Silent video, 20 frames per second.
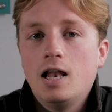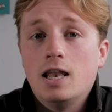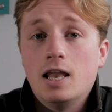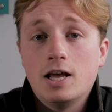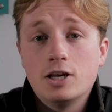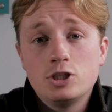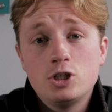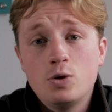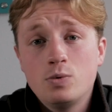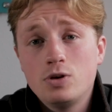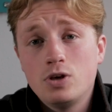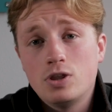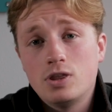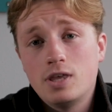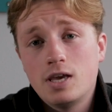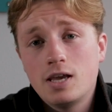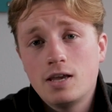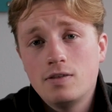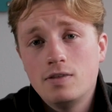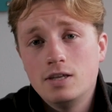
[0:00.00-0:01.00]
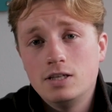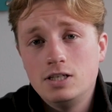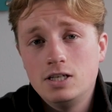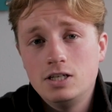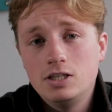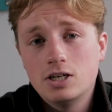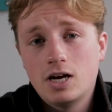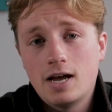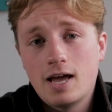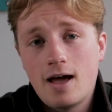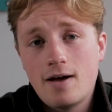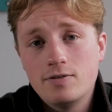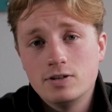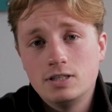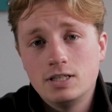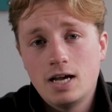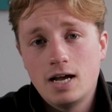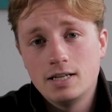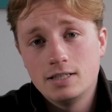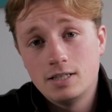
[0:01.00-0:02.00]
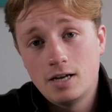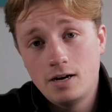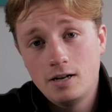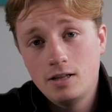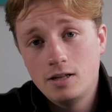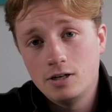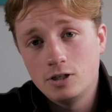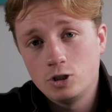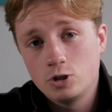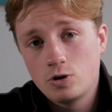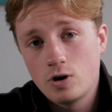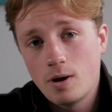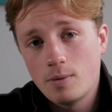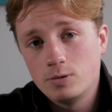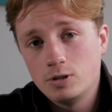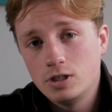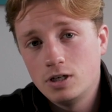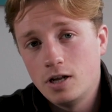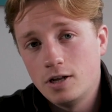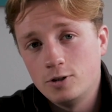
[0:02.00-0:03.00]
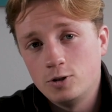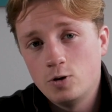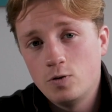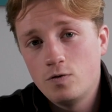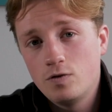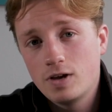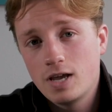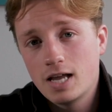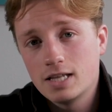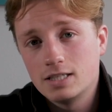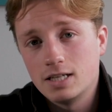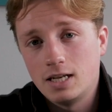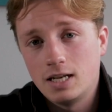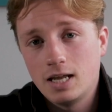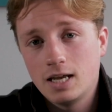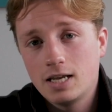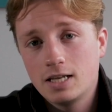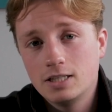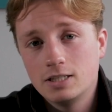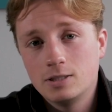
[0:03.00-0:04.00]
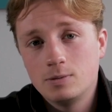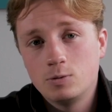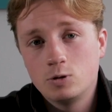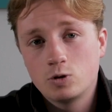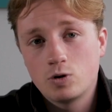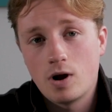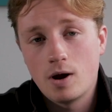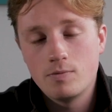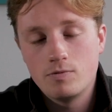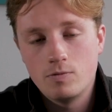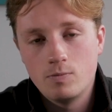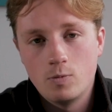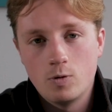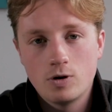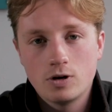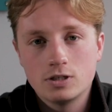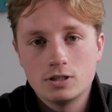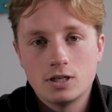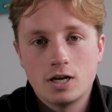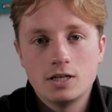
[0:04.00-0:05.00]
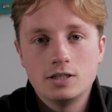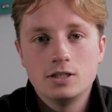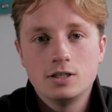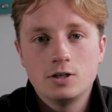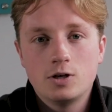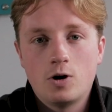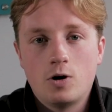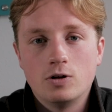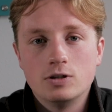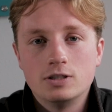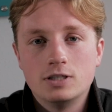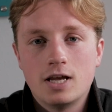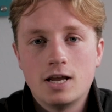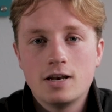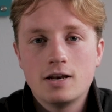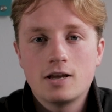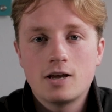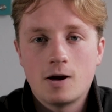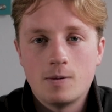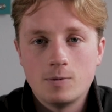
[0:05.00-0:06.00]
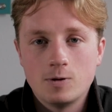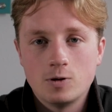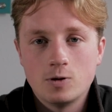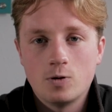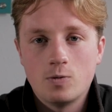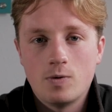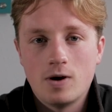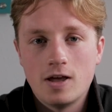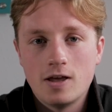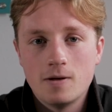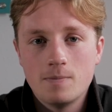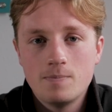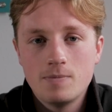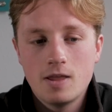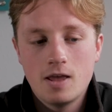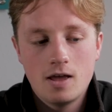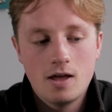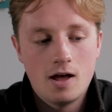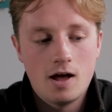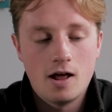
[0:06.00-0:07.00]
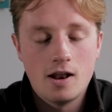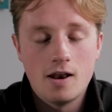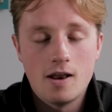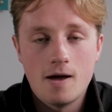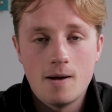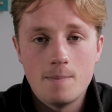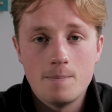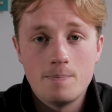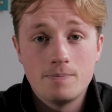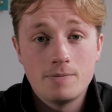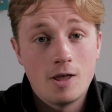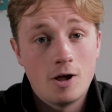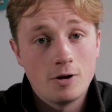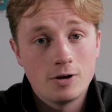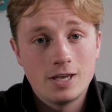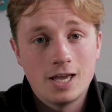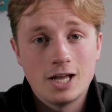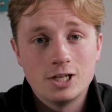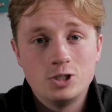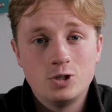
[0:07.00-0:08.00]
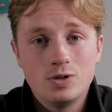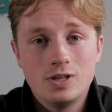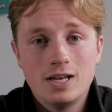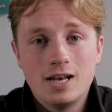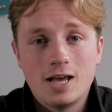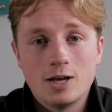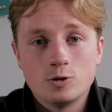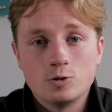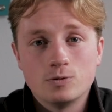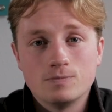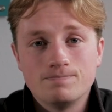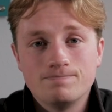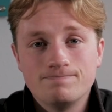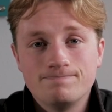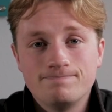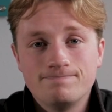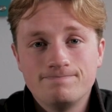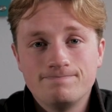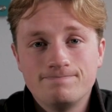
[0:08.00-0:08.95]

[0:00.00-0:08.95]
Let us know what you think of the DJI Avata down in the description, and don't forget to like and subscribe for more exciting content coming your way. And um, I'll catch you on the next one.